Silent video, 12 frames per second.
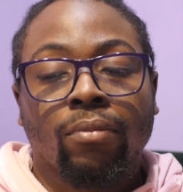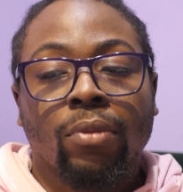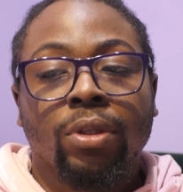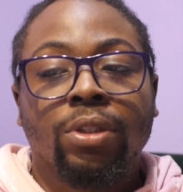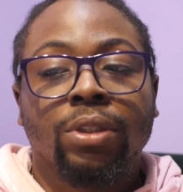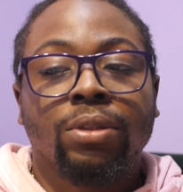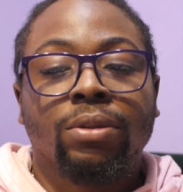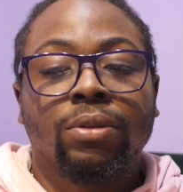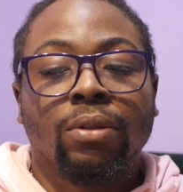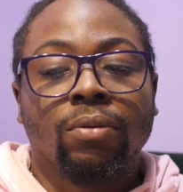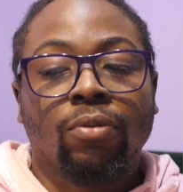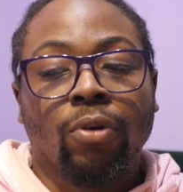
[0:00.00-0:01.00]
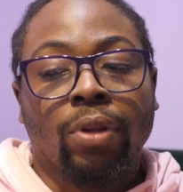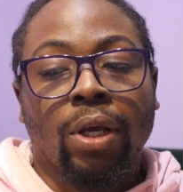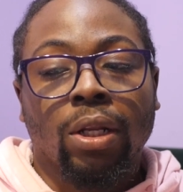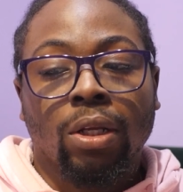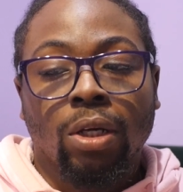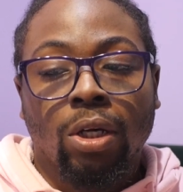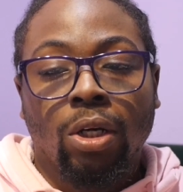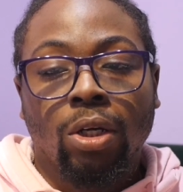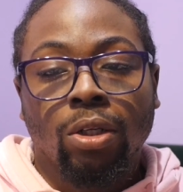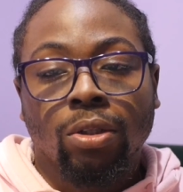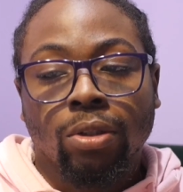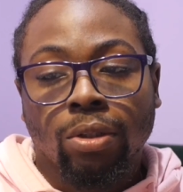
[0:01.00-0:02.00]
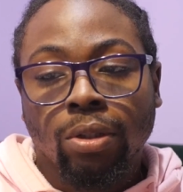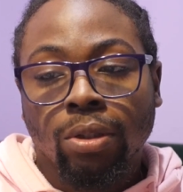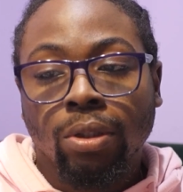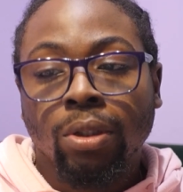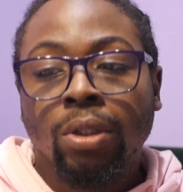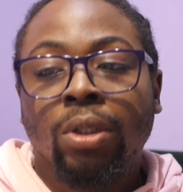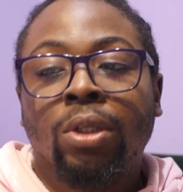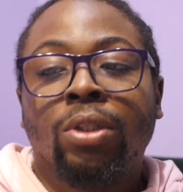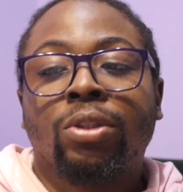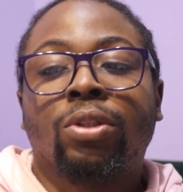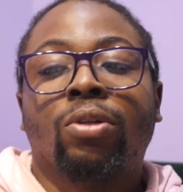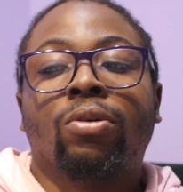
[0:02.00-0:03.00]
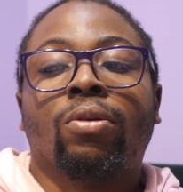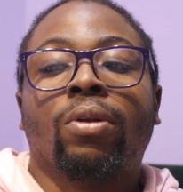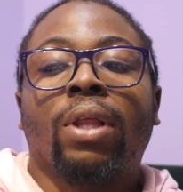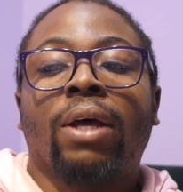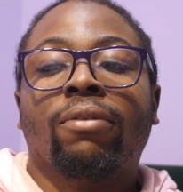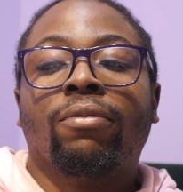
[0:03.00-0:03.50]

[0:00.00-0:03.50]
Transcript: just for that color. So that